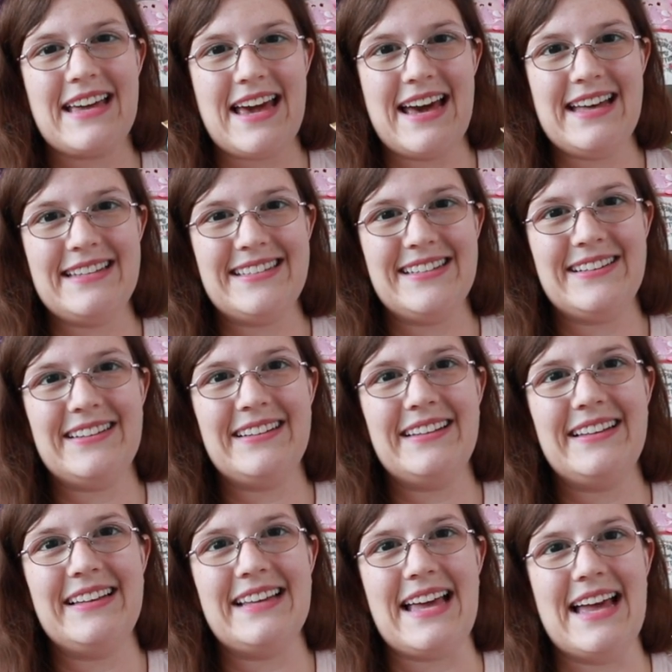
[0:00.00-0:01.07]

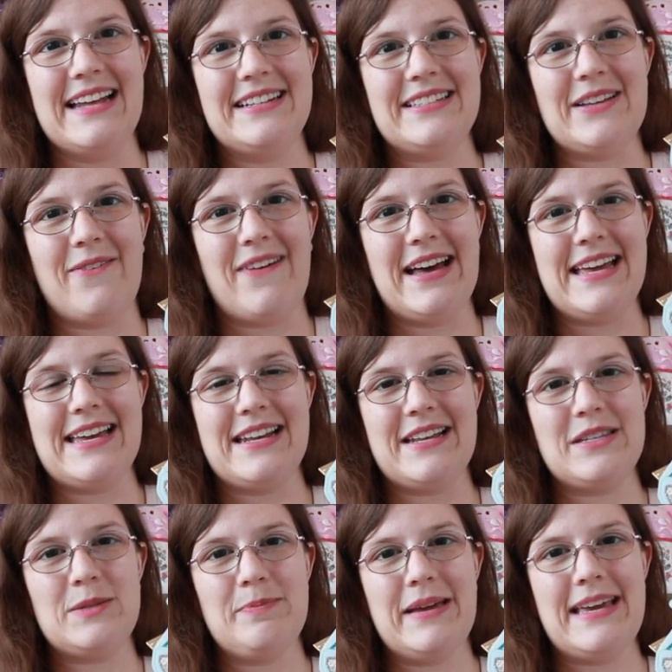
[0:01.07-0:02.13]
castle, hence why it
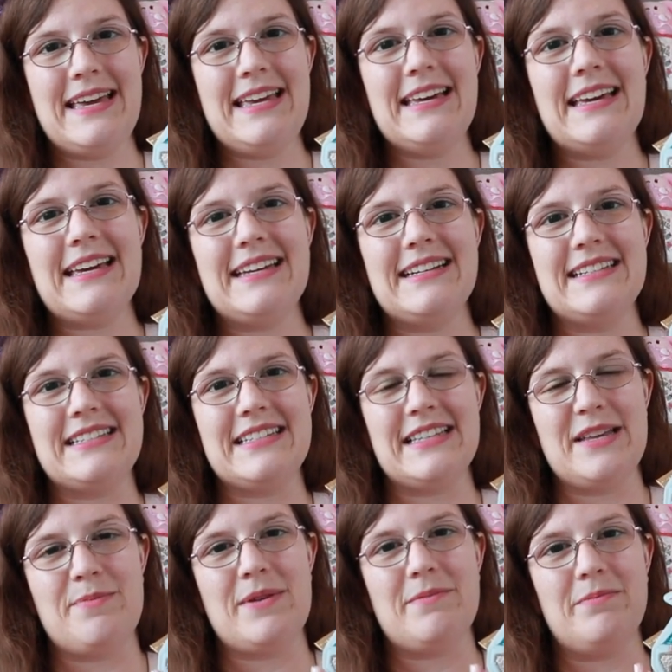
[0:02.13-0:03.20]
is pink. It is
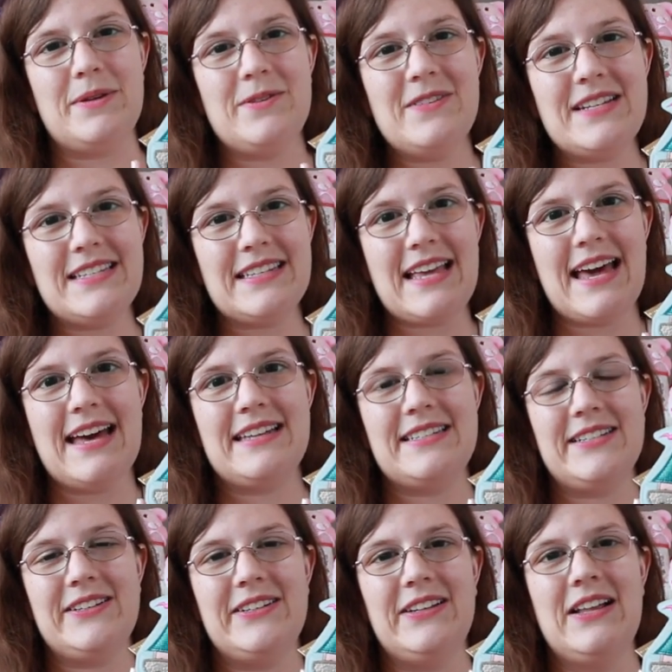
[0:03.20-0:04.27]
Sleeping Beauty's
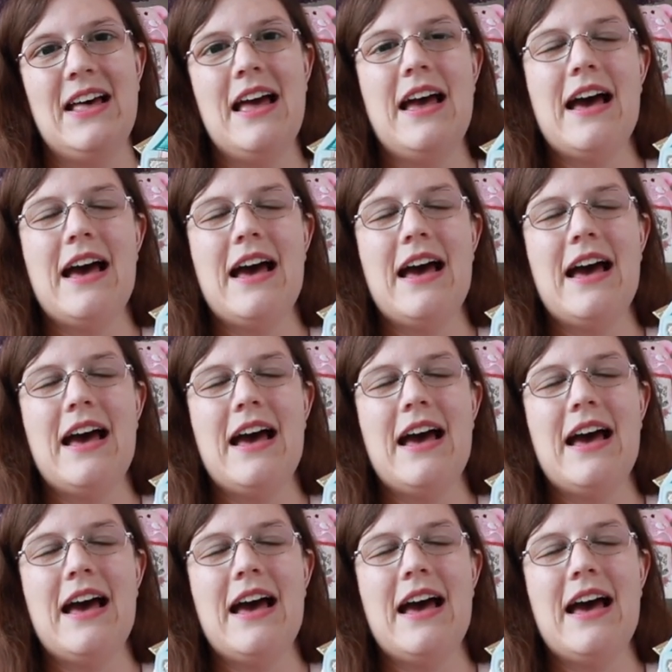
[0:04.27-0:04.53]
castle.